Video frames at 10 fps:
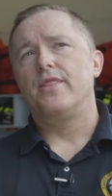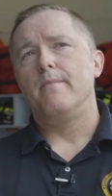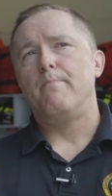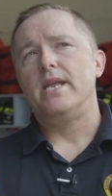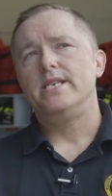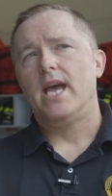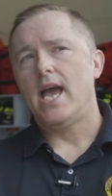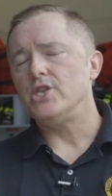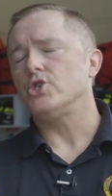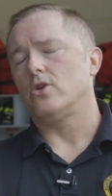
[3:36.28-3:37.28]
The
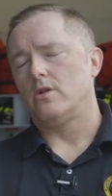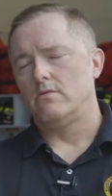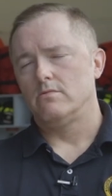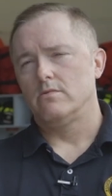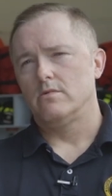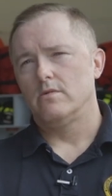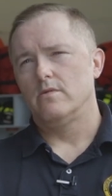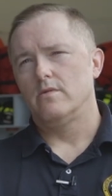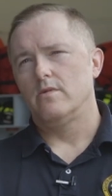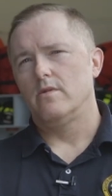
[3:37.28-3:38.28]
potential
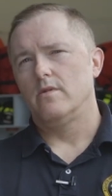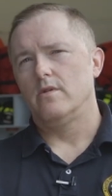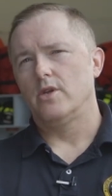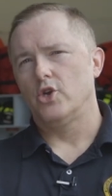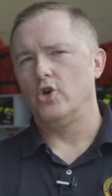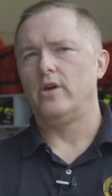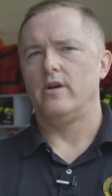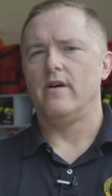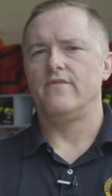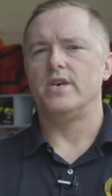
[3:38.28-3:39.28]
good
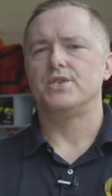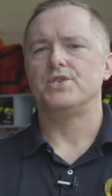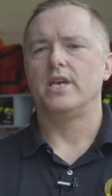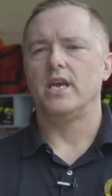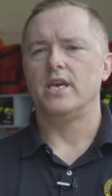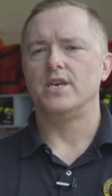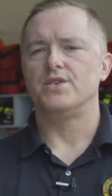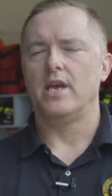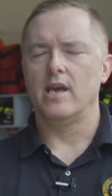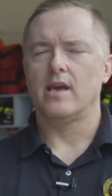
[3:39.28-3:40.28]
of this
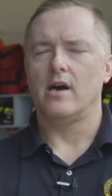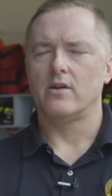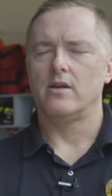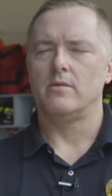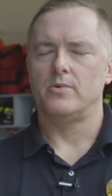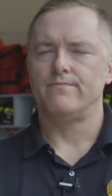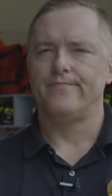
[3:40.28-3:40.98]
is incalculable.